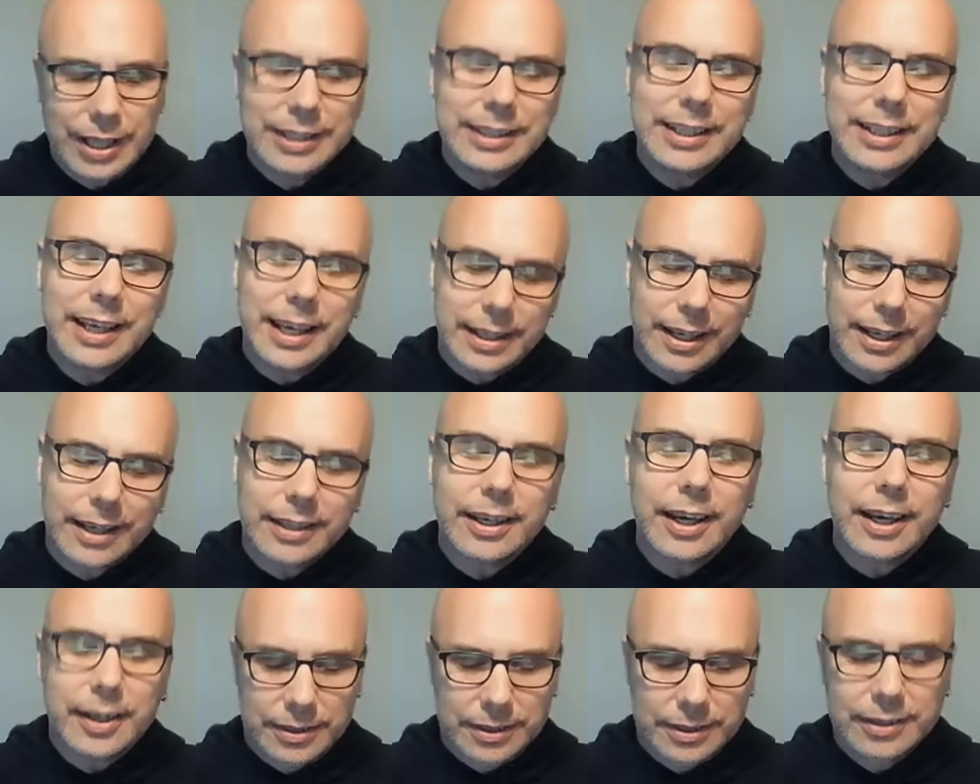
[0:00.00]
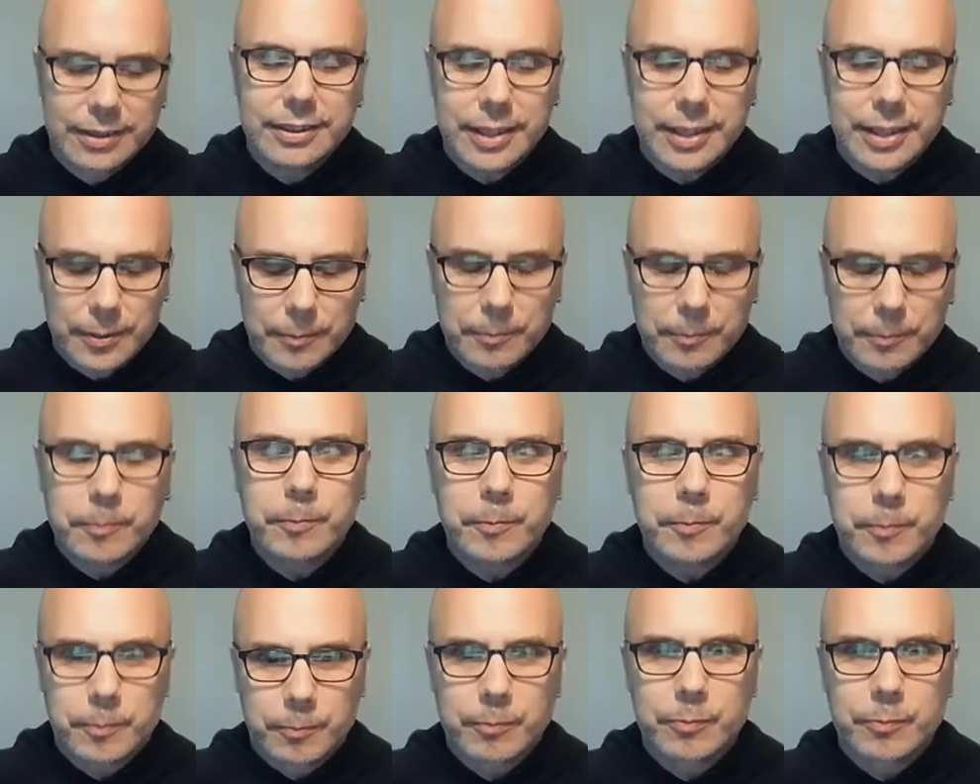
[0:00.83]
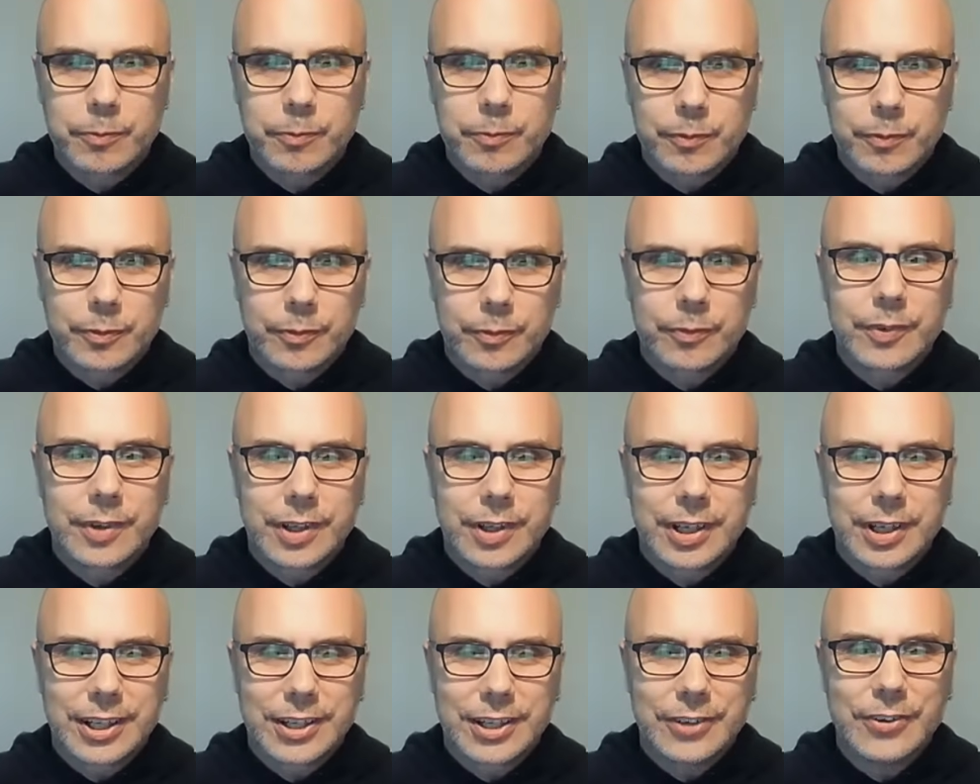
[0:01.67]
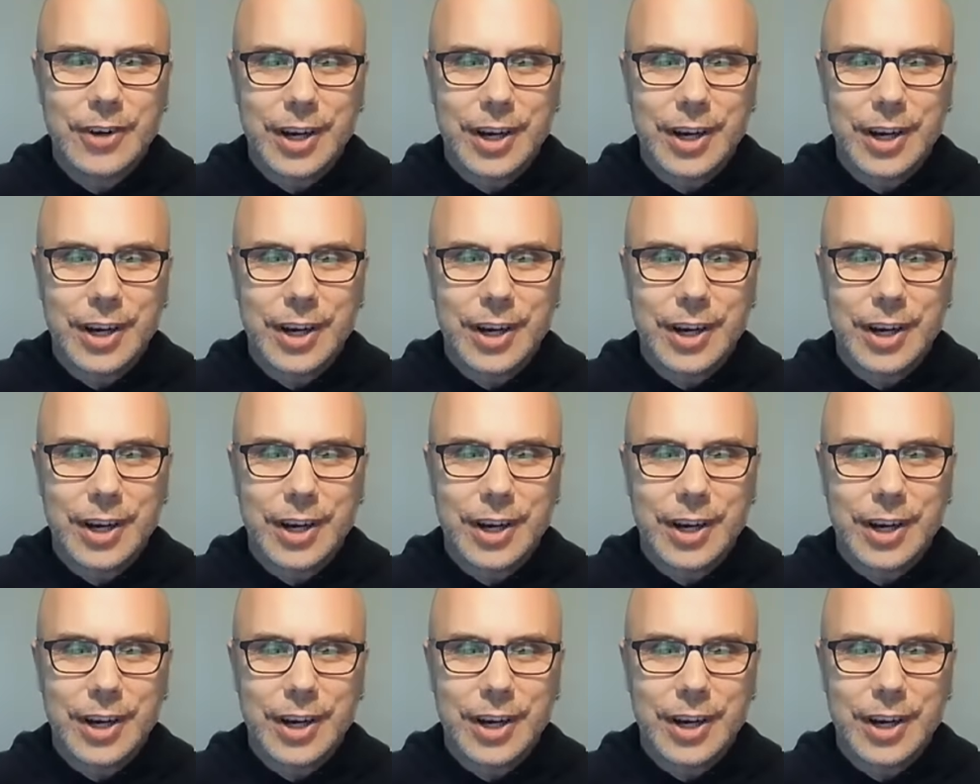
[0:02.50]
extreme of that, it's not dark mode or light mode. It's